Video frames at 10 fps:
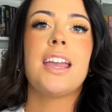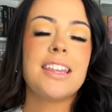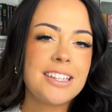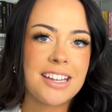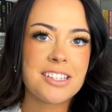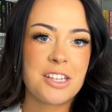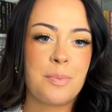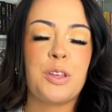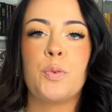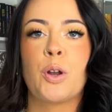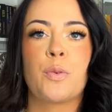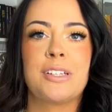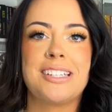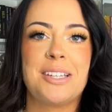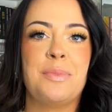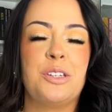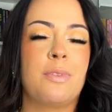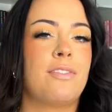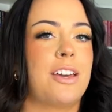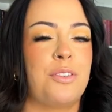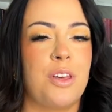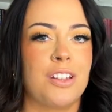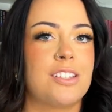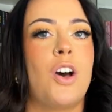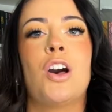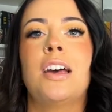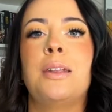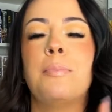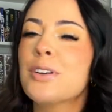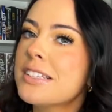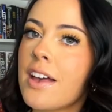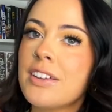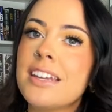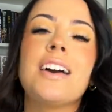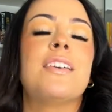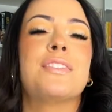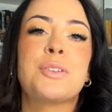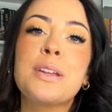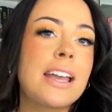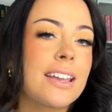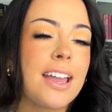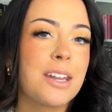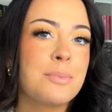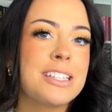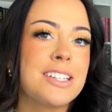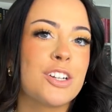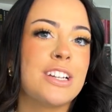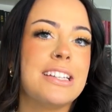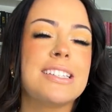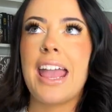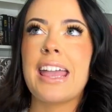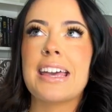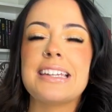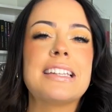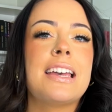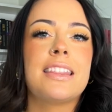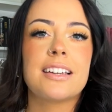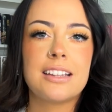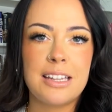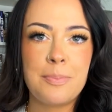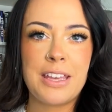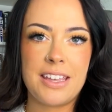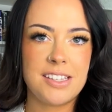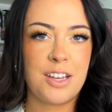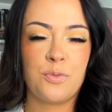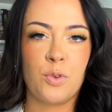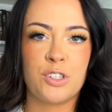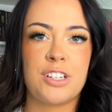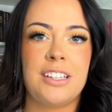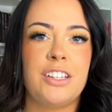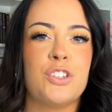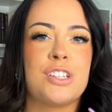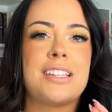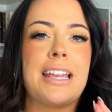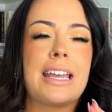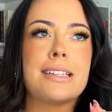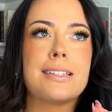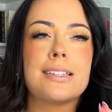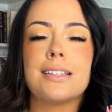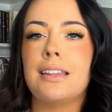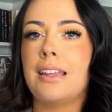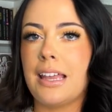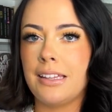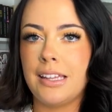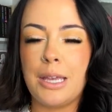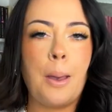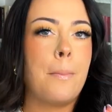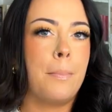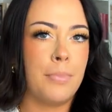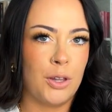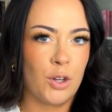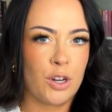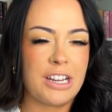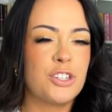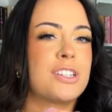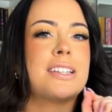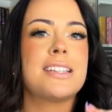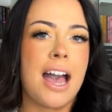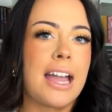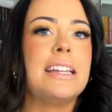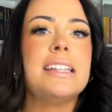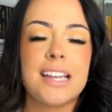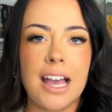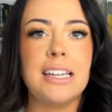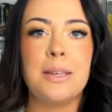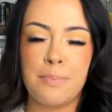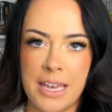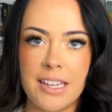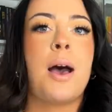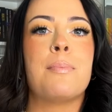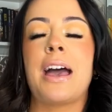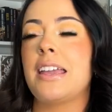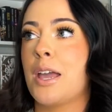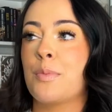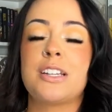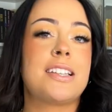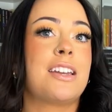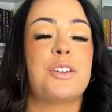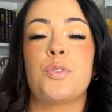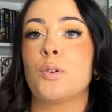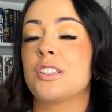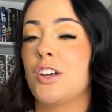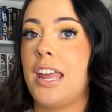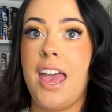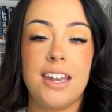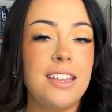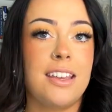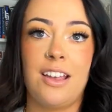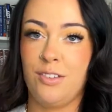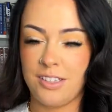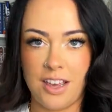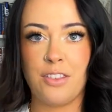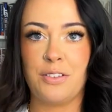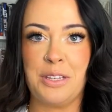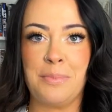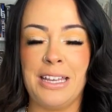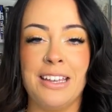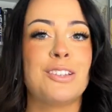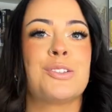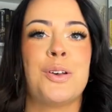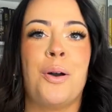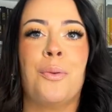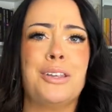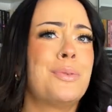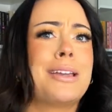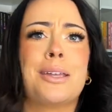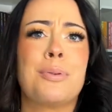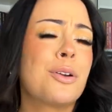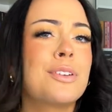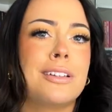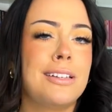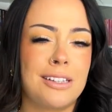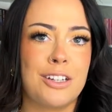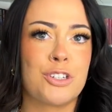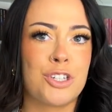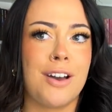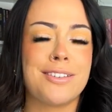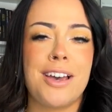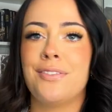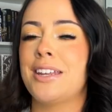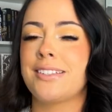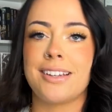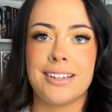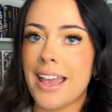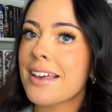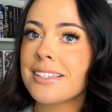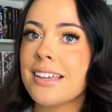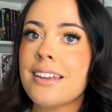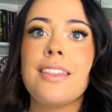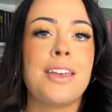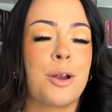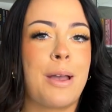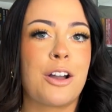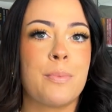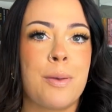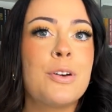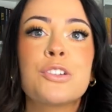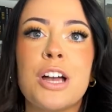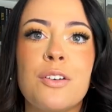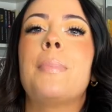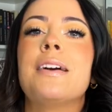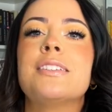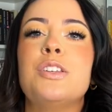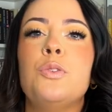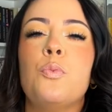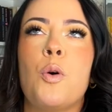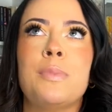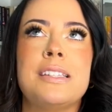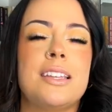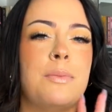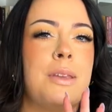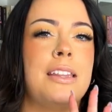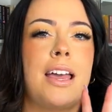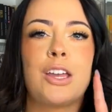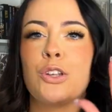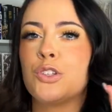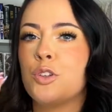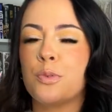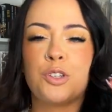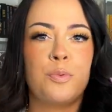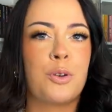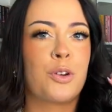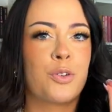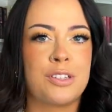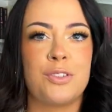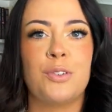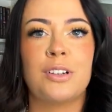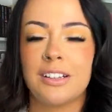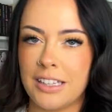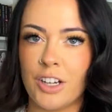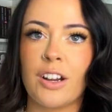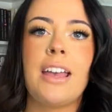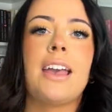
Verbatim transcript: In the next clip, you are going to see me do my final thoughts on book seven of the Zodiac Academy series. And the clip is unfortunately just like slightly blurry, just a tiny, tiny bit. My camera decided to focus on anything else other than me, so you can get a perfectly clear shot of Nesta and Cassian. They're back on my bookshelf, but you won't be seeing me like super, super crystal clear.